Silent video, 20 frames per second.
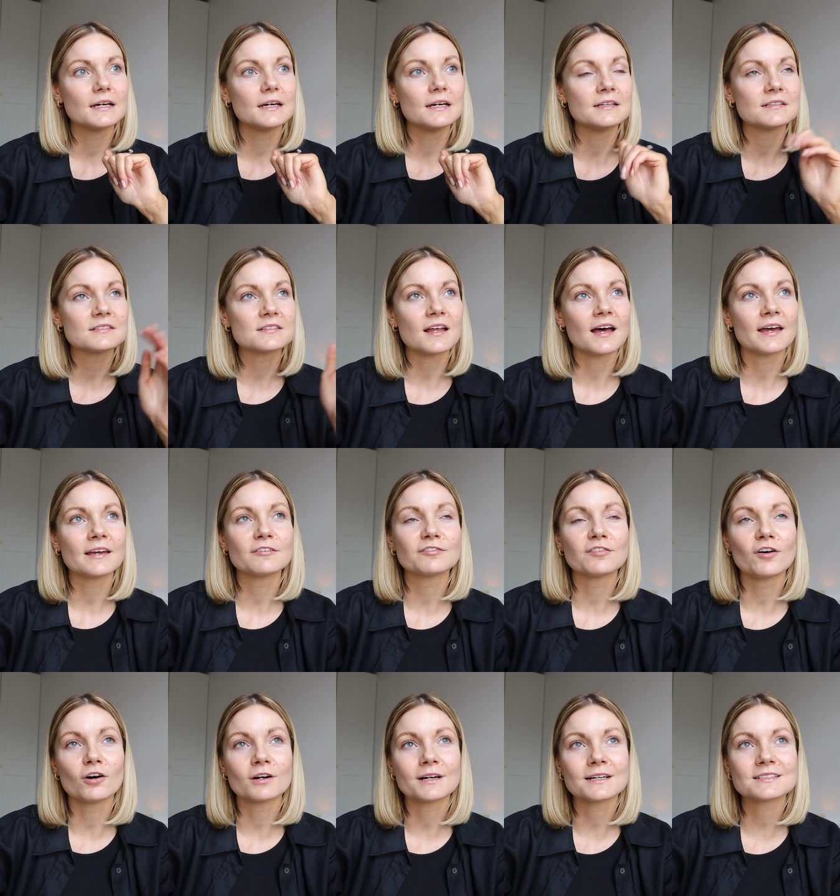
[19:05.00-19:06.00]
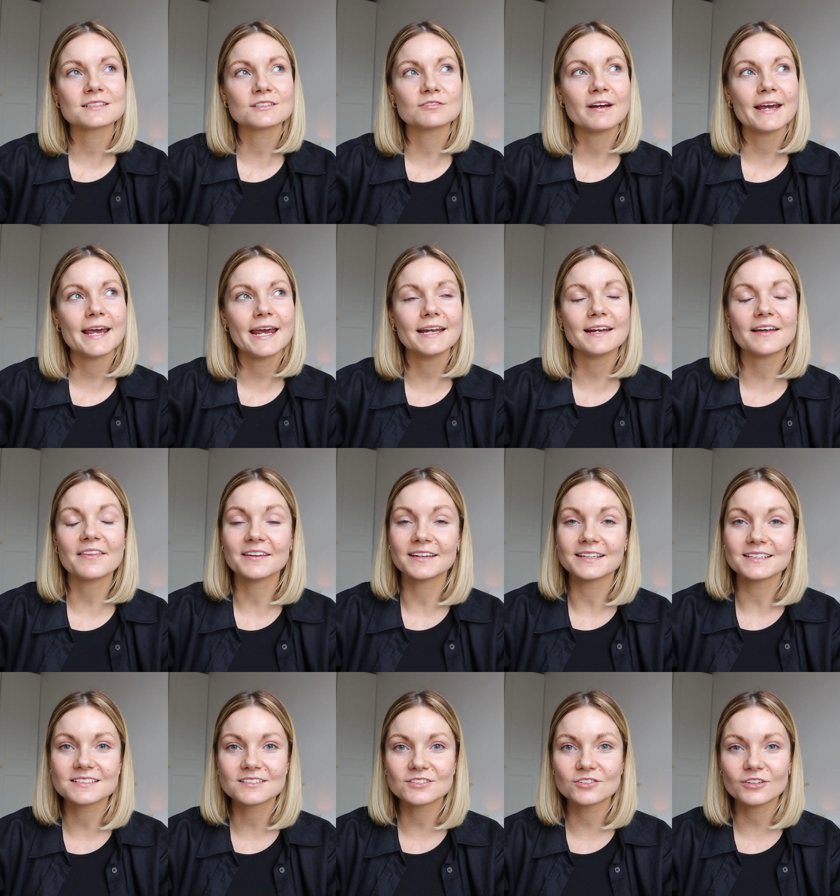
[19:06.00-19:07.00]
it's like forecast rain, and
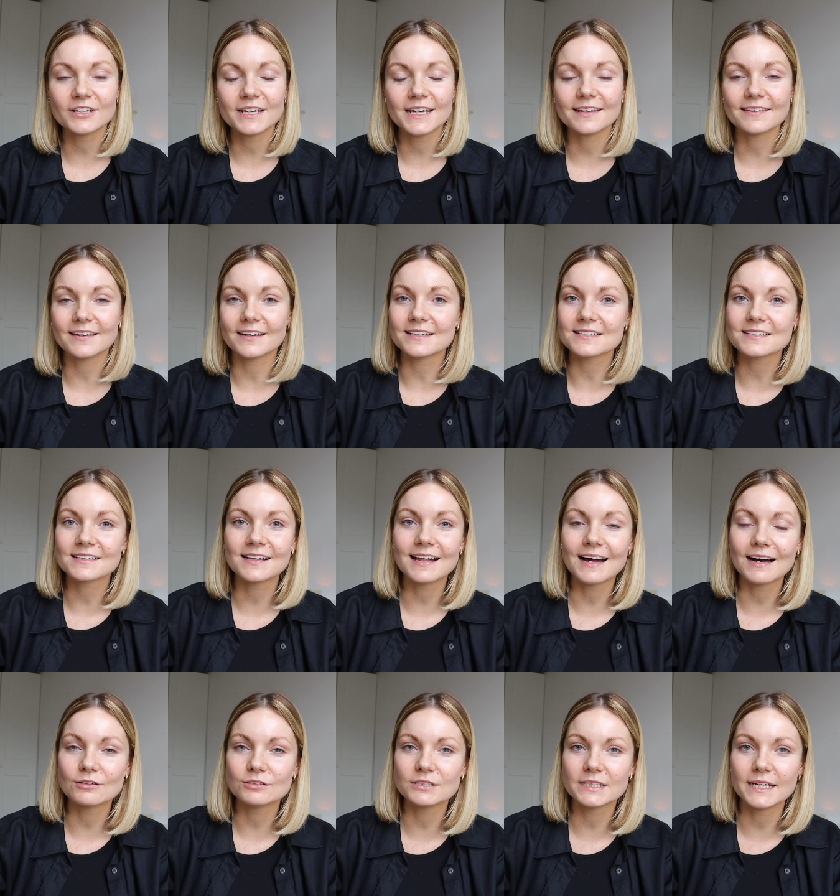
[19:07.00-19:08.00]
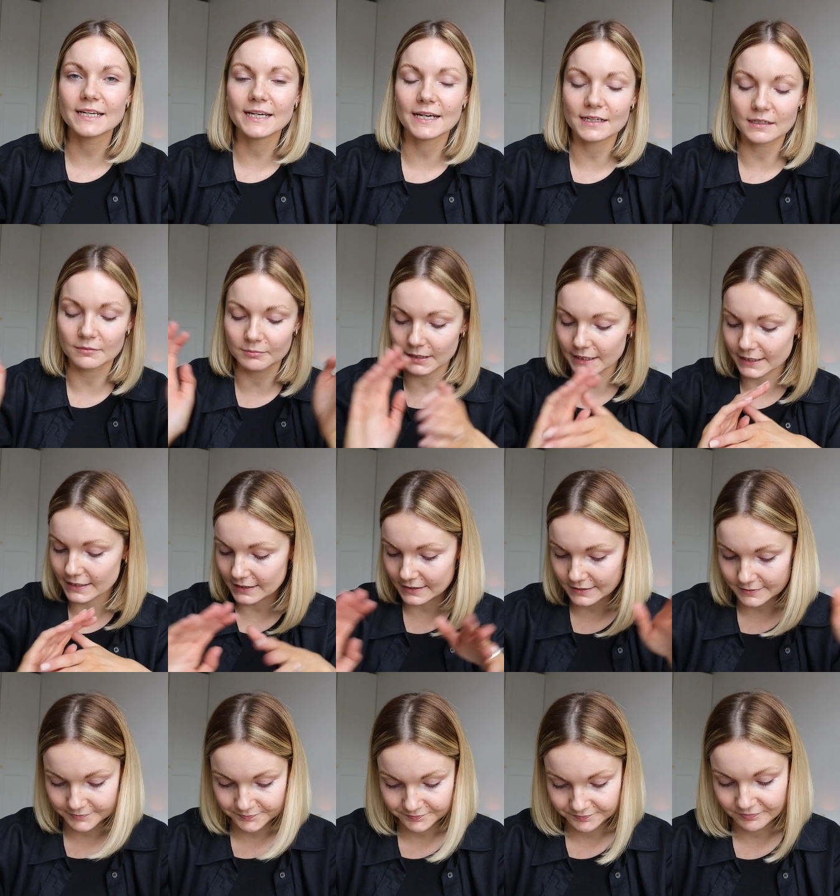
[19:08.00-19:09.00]
then it's sunny, and then it's cloudy, and I'm
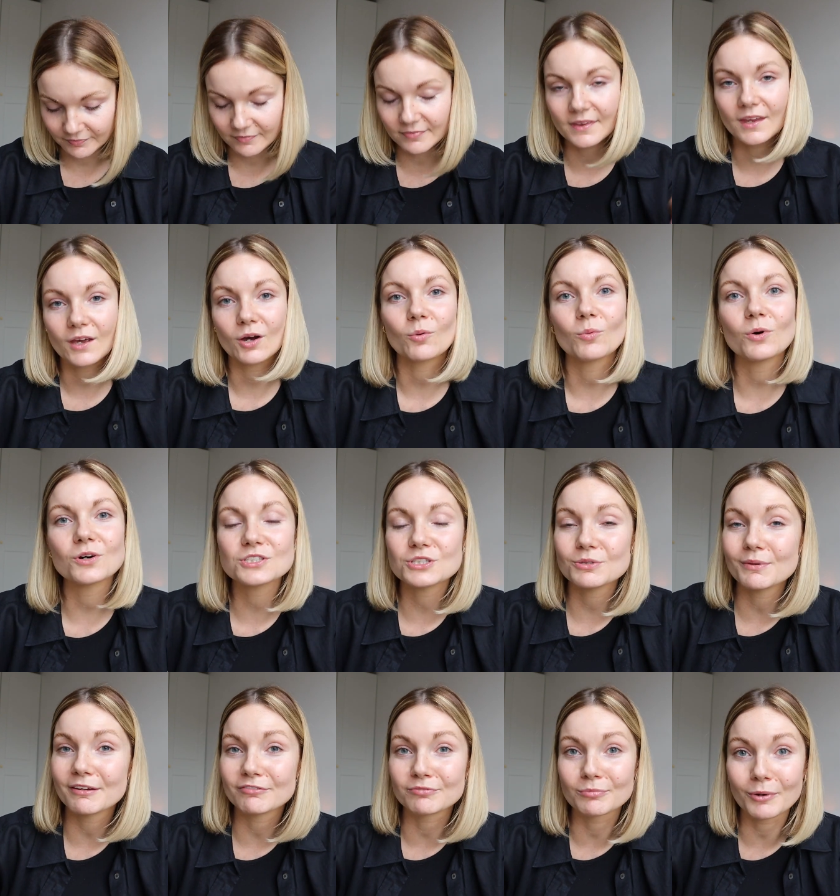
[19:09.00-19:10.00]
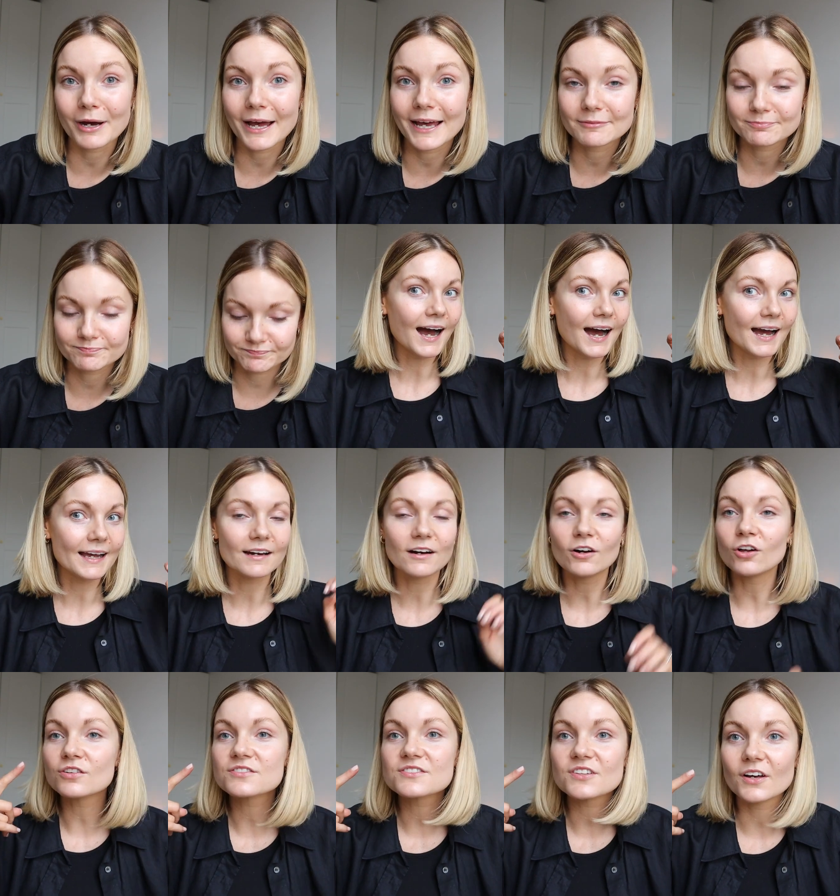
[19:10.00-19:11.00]
like, what do you even wear? I
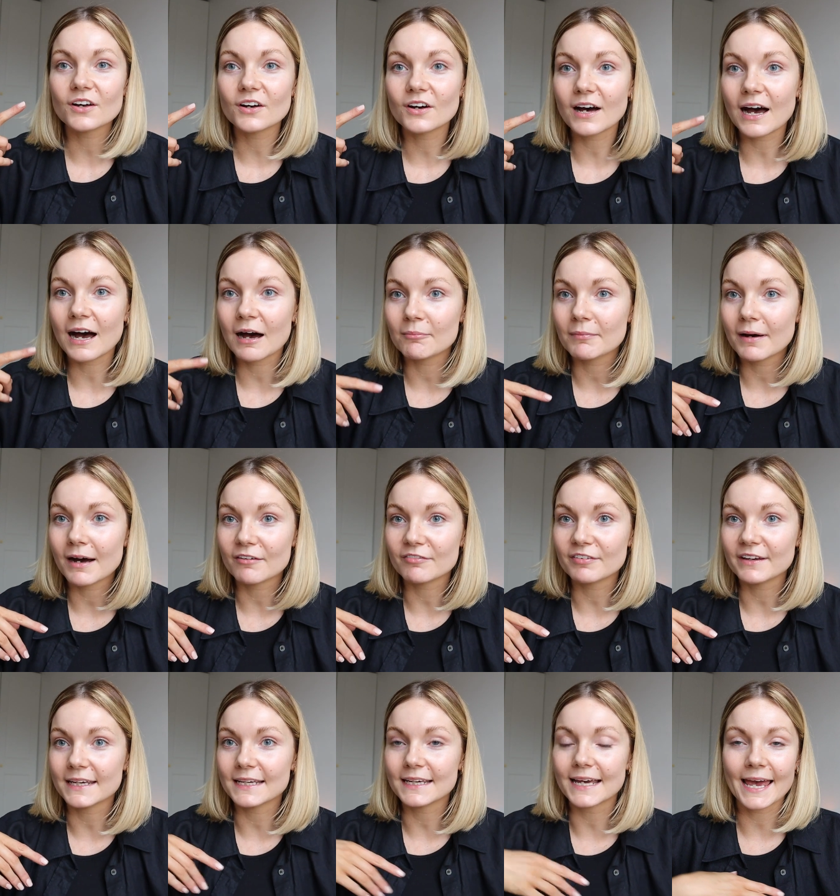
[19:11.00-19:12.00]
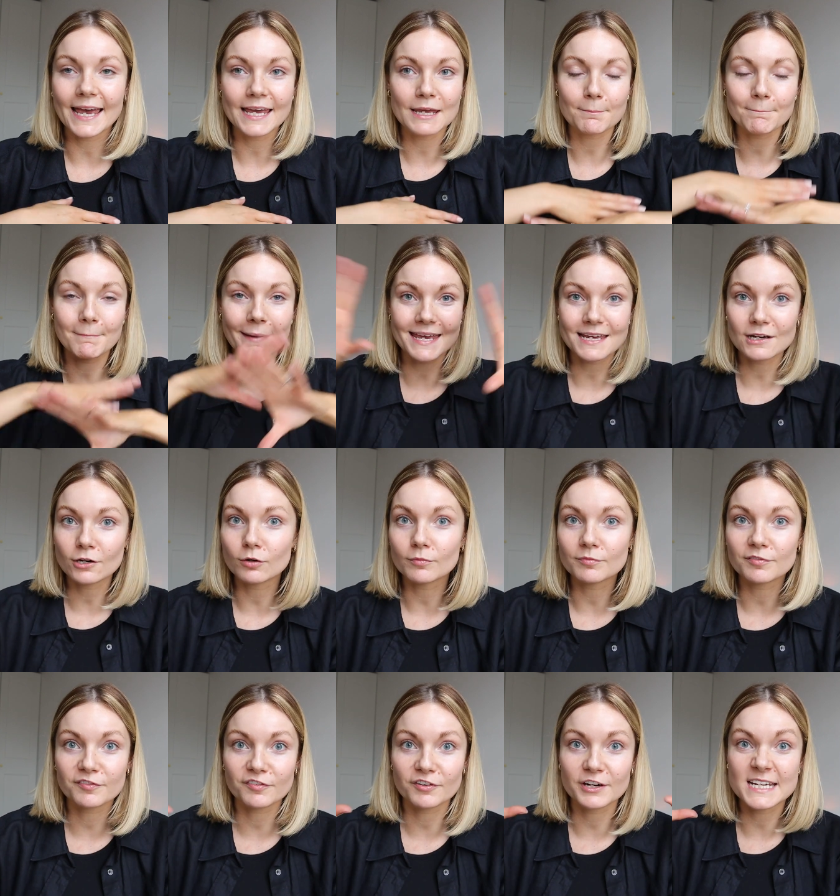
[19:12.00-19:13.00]
also am having a
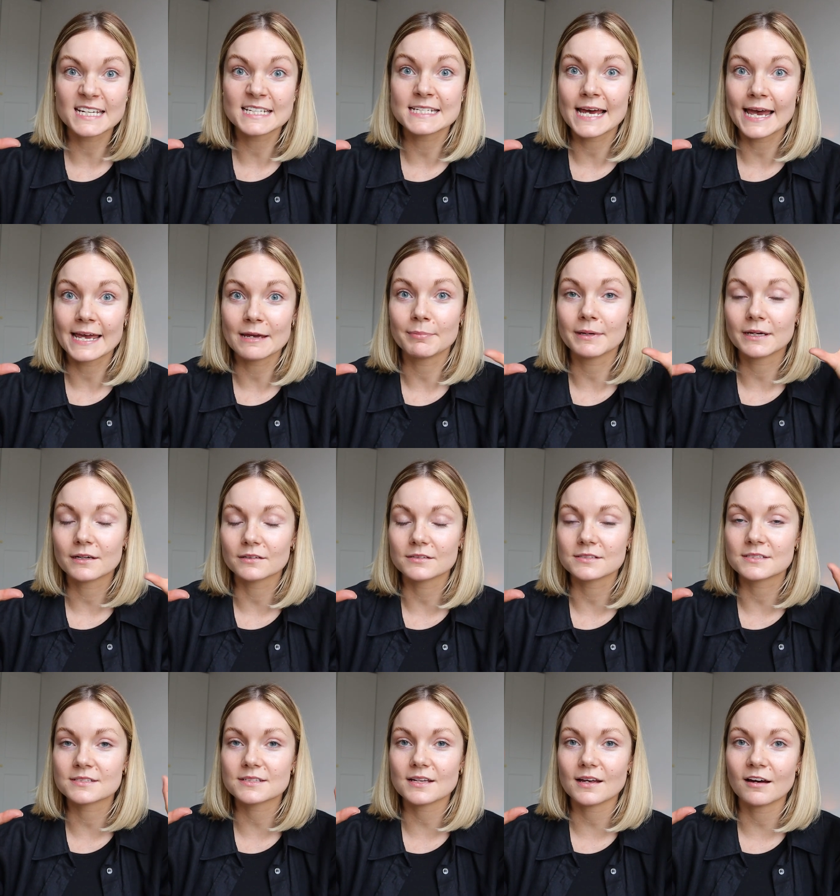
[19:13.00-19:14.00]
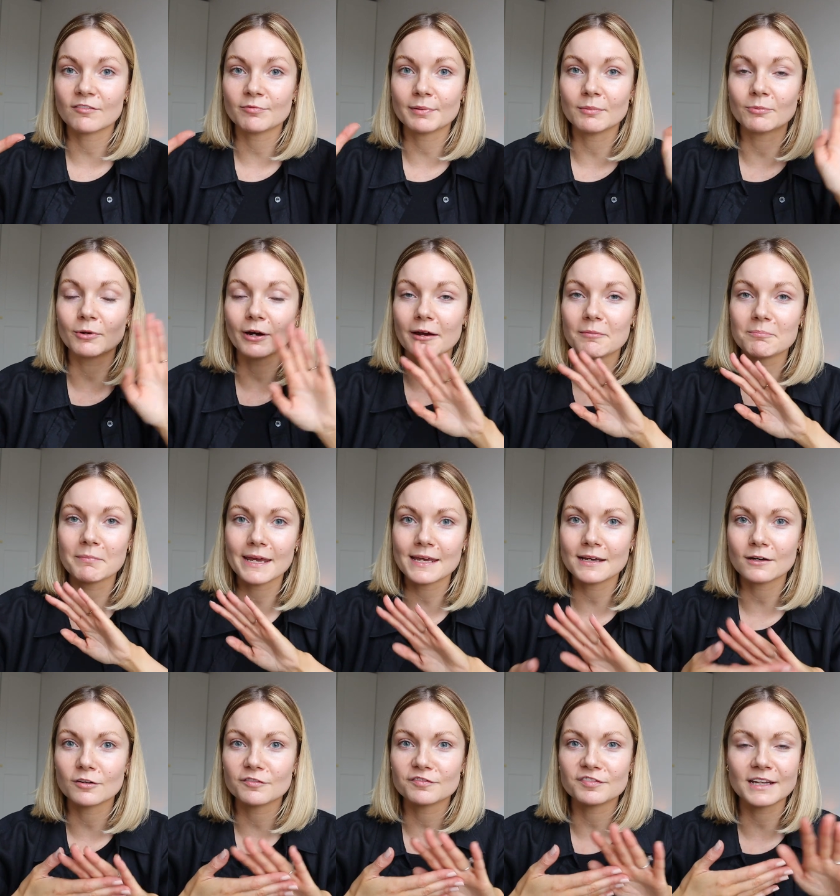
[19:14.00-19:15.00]
makeup-free day because I've been wearing
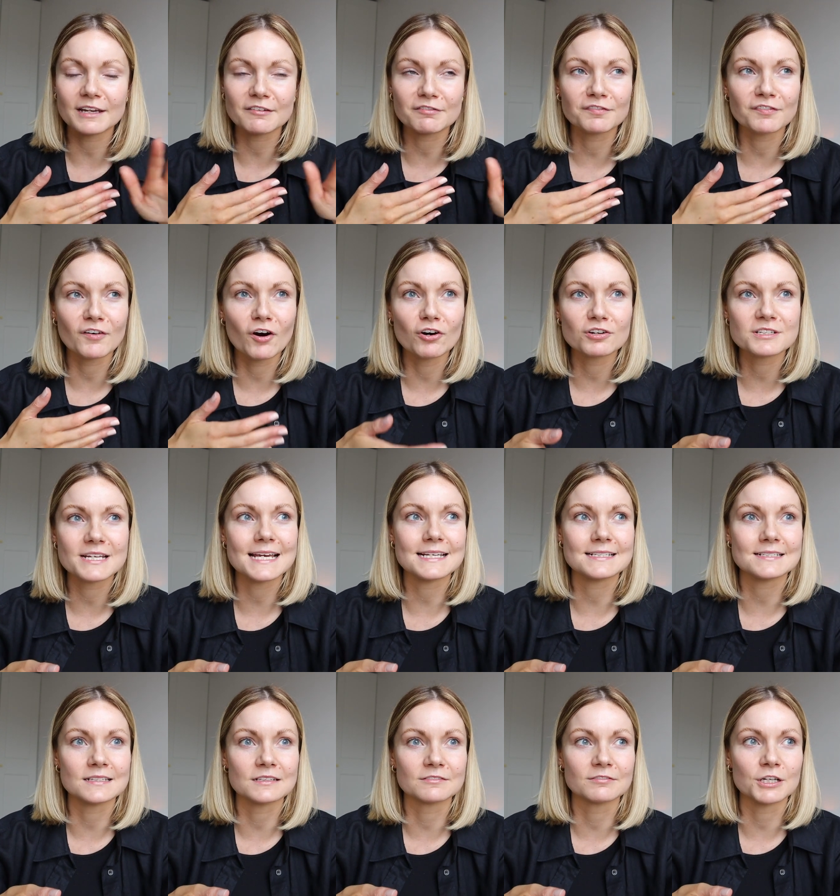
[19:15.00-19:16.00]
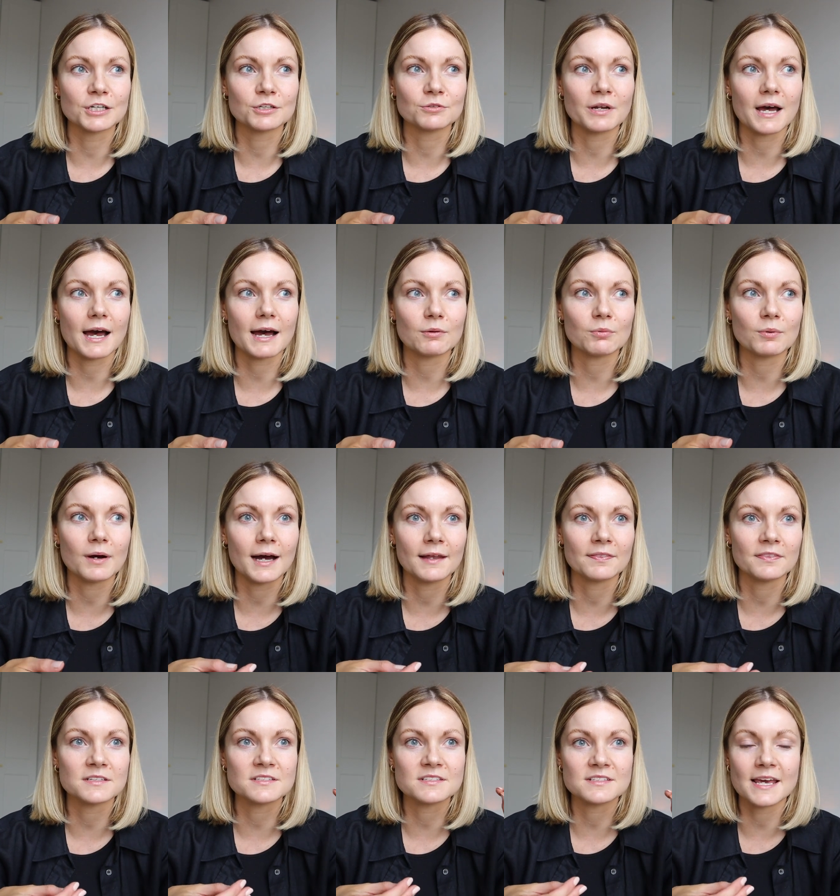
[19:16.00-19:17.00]
makeup for like 4 days in a row now,
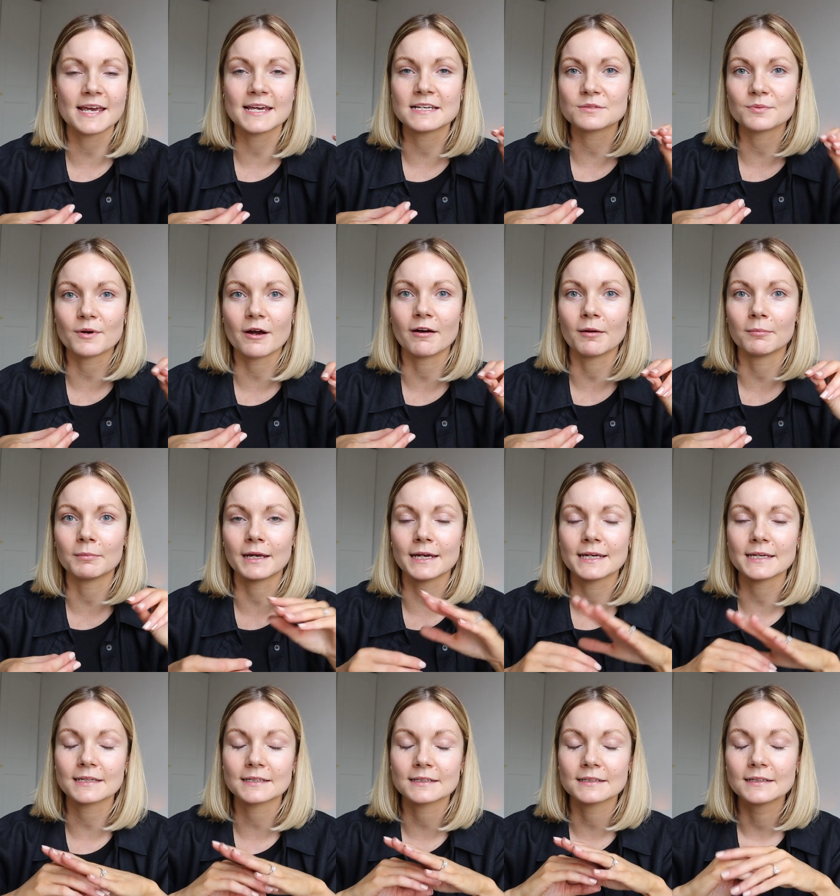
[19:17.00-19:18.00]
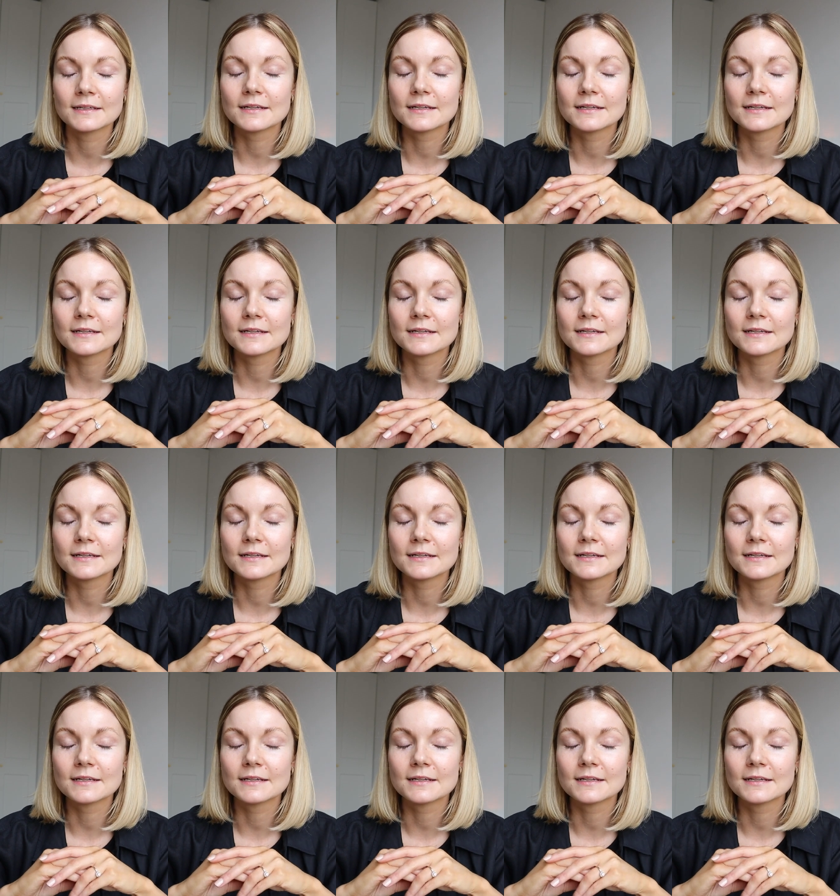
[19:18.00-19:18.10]
and there's days where I'm like,